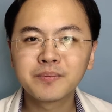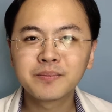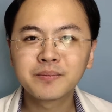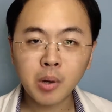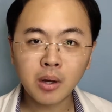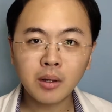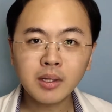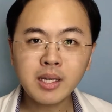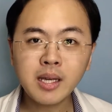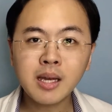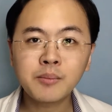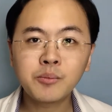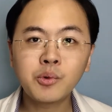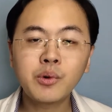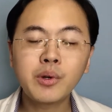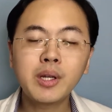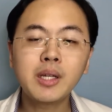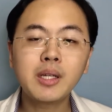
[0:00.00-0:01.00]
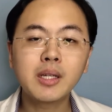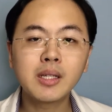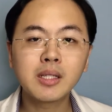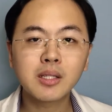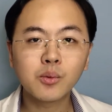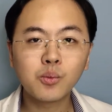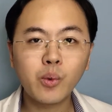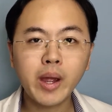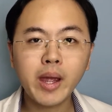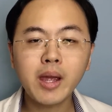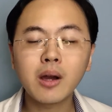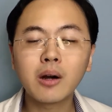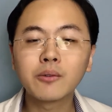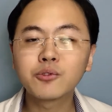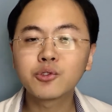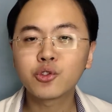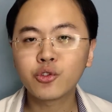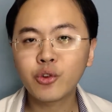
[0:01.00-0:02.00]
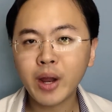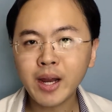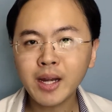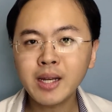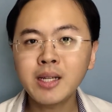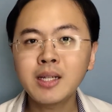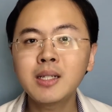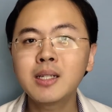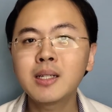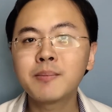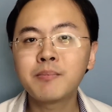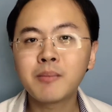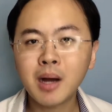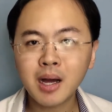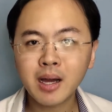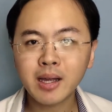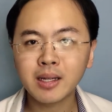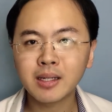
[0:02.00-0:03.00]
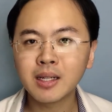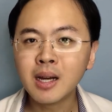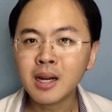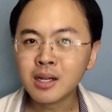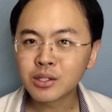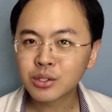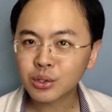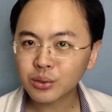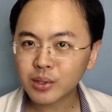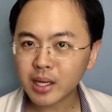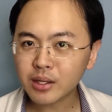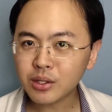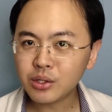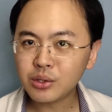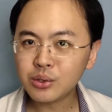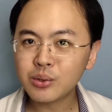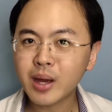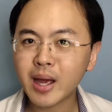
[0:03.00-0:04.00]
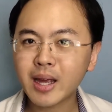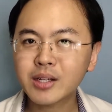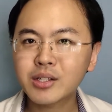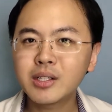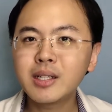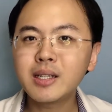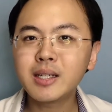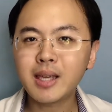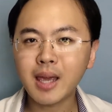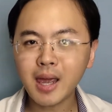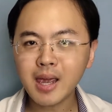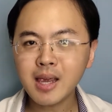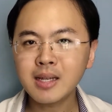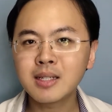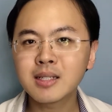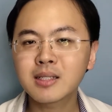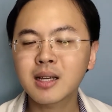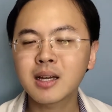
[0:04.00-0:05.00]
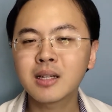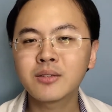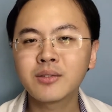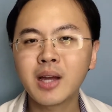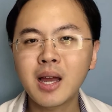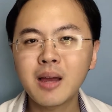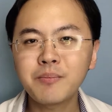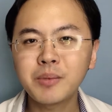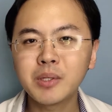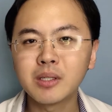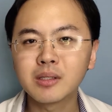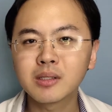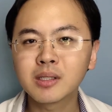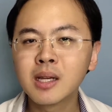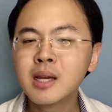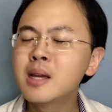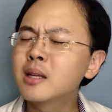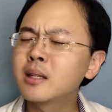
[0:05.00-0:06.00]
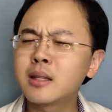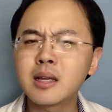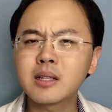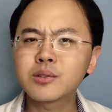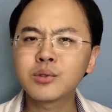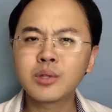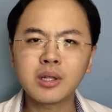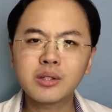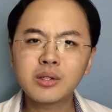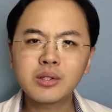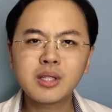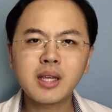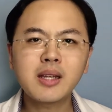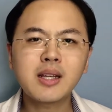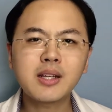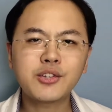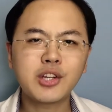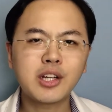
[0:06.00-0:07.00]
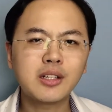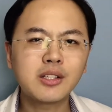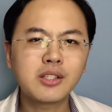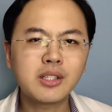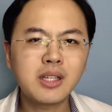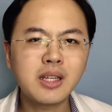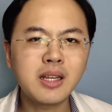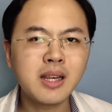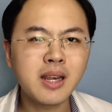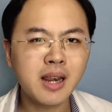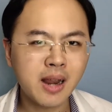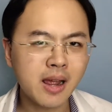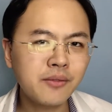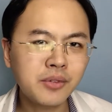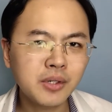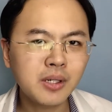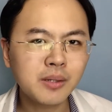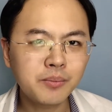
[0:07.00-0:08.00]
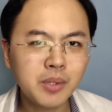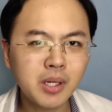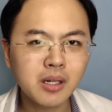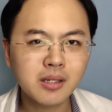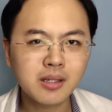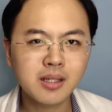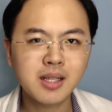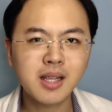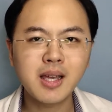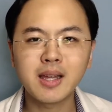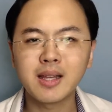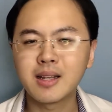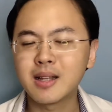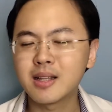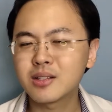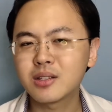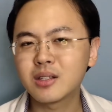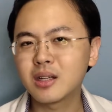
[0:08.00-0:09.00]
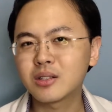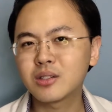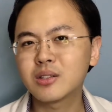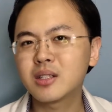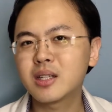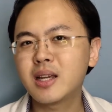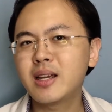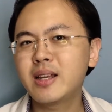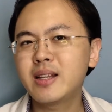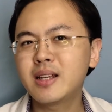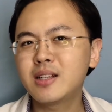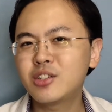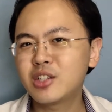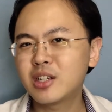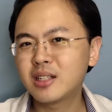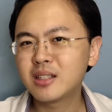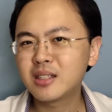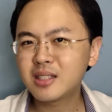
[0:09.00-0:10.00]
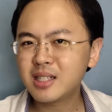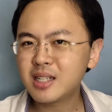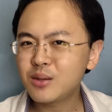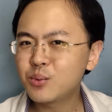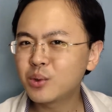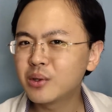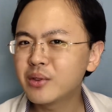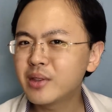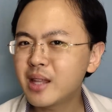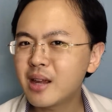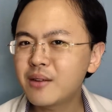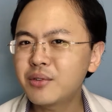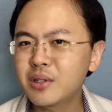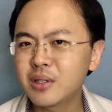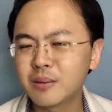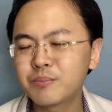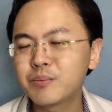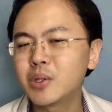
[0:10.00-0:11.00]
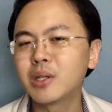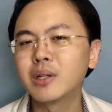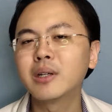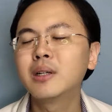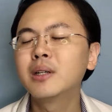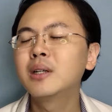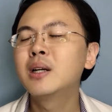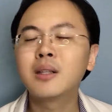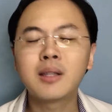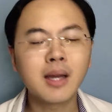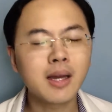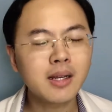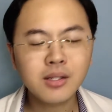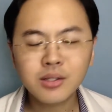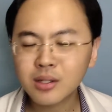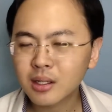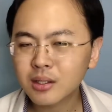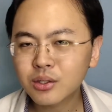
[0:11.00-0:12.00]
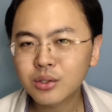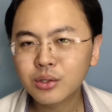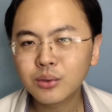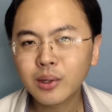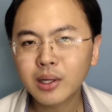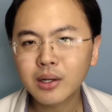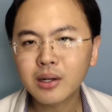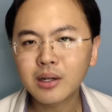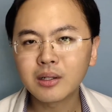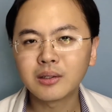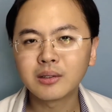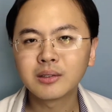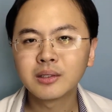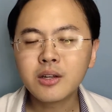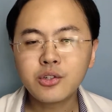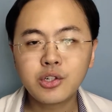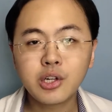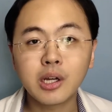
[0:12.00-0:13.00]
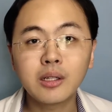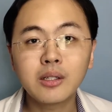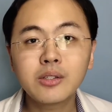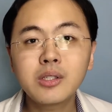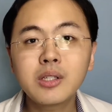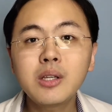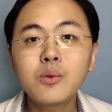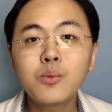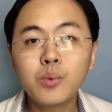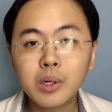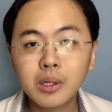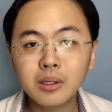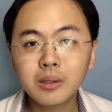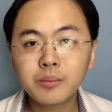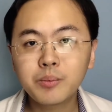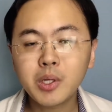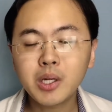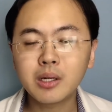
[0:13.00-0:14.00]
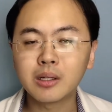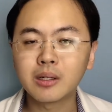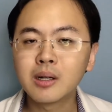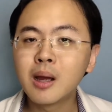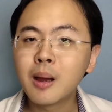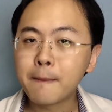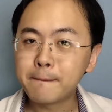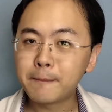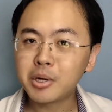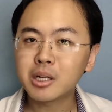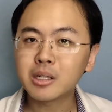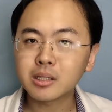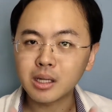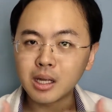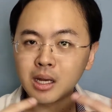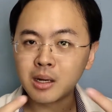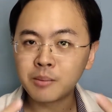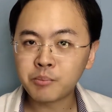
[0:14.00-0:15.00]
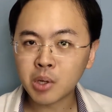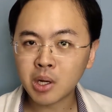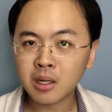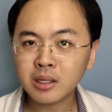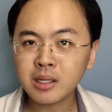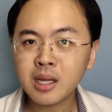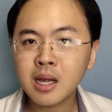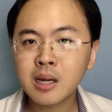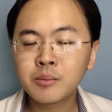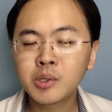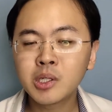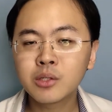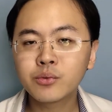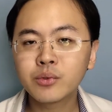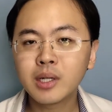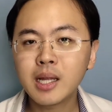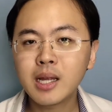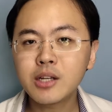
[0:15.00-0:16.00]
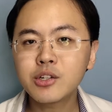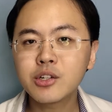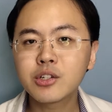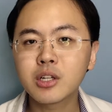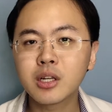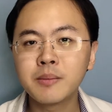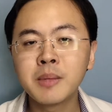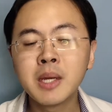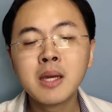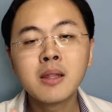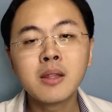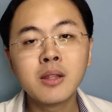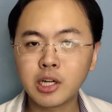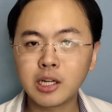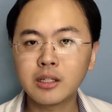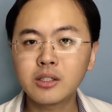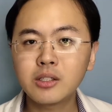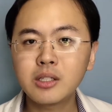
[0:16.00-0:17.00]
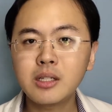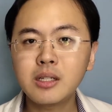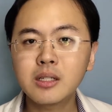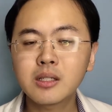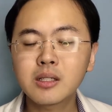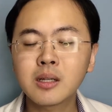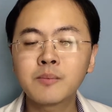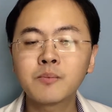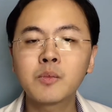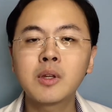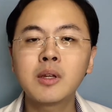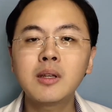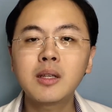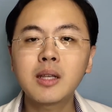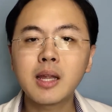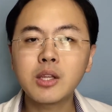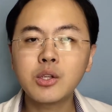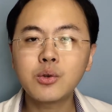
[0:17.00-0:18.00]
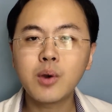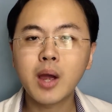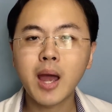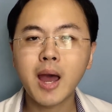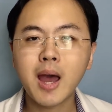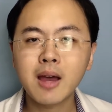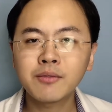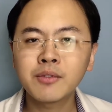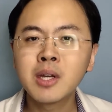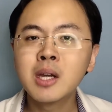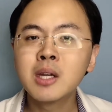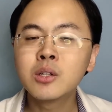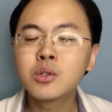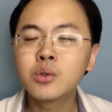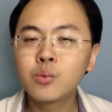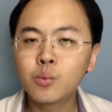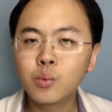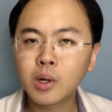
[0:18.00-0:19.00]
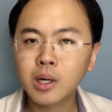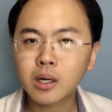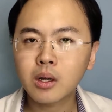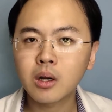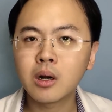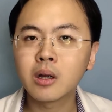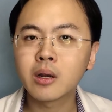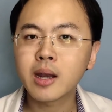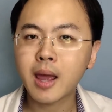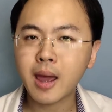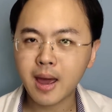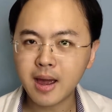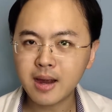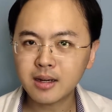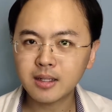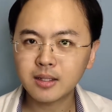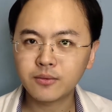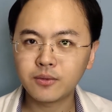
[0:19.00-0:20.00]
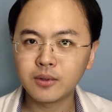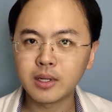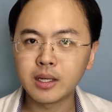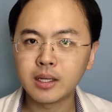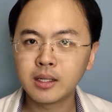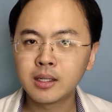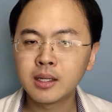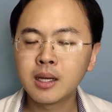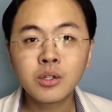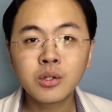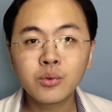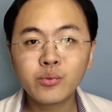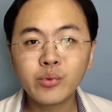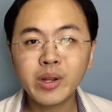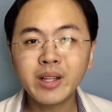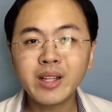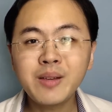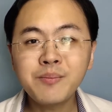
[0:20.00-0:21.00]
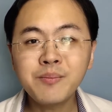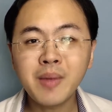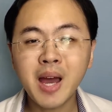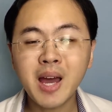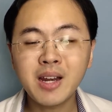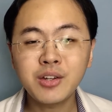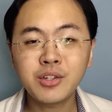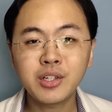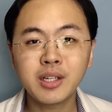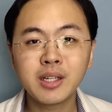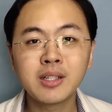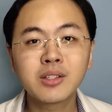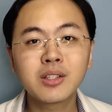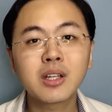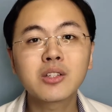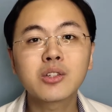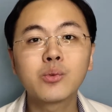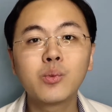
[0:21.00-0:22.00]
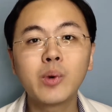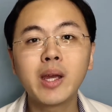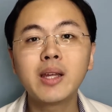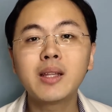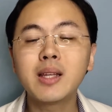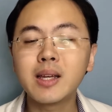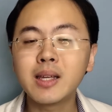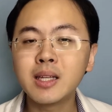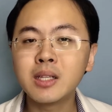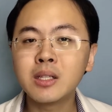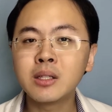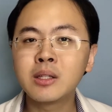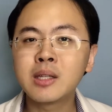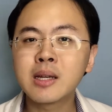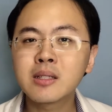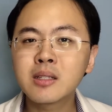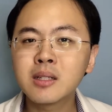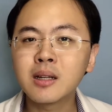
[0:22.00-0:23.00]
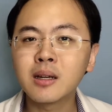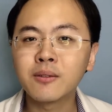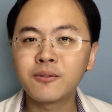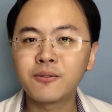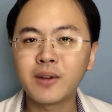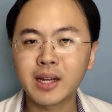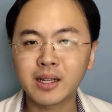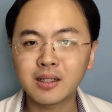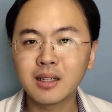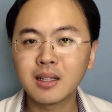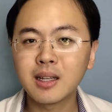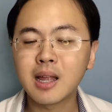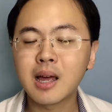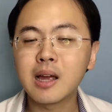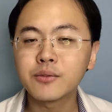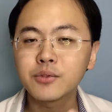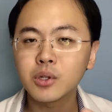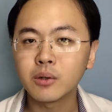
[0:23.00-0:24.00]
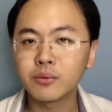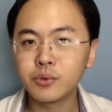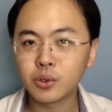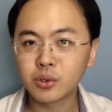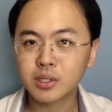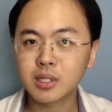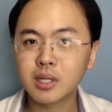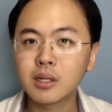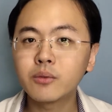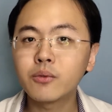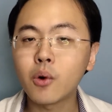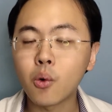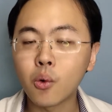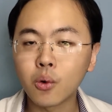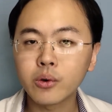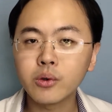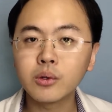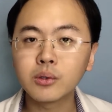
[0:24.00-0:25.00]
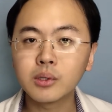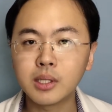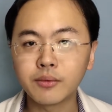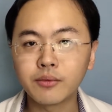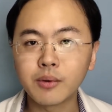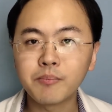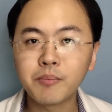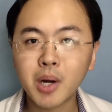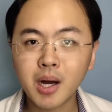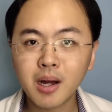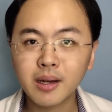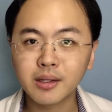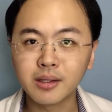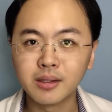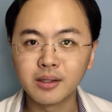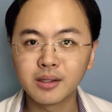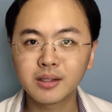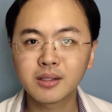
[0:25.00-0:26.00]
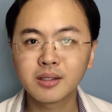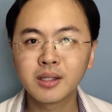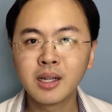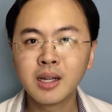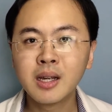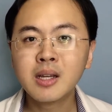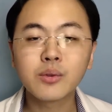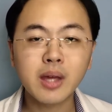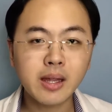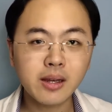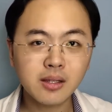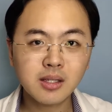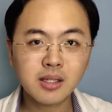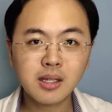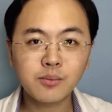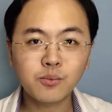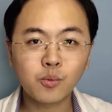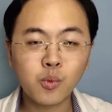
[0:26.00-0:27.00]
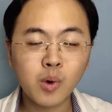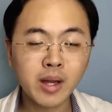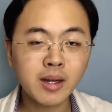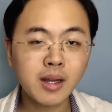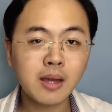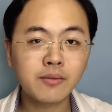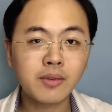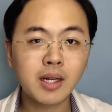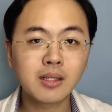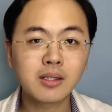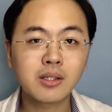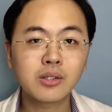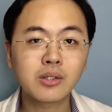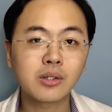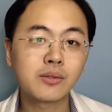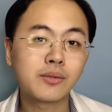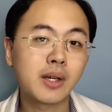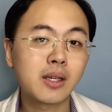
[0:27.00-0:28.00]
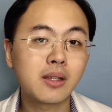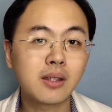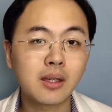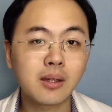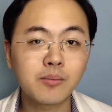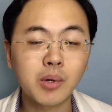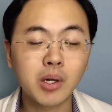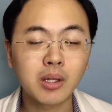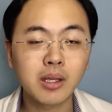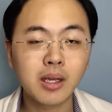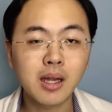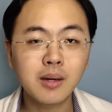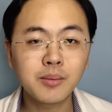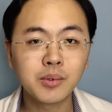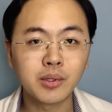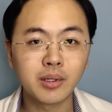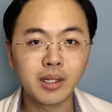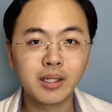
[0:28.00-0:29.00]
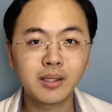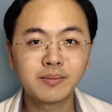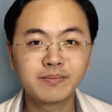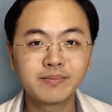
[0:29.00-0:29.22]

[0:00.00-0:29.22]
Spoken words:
Polyamory is a way of training the mind so that you actually gain this kind of happiness. That's not to say that jealousy never appears as head. That's not to say that jealousy will never appear. That is not true at all. Jealousy will appear, but in a polyamorous relationship, jealousy is something that you have to work on actively to really manage it in such a way that it doesn't affect the lives of yourself or your different partners. So that is one advantage of, I think, polyamory.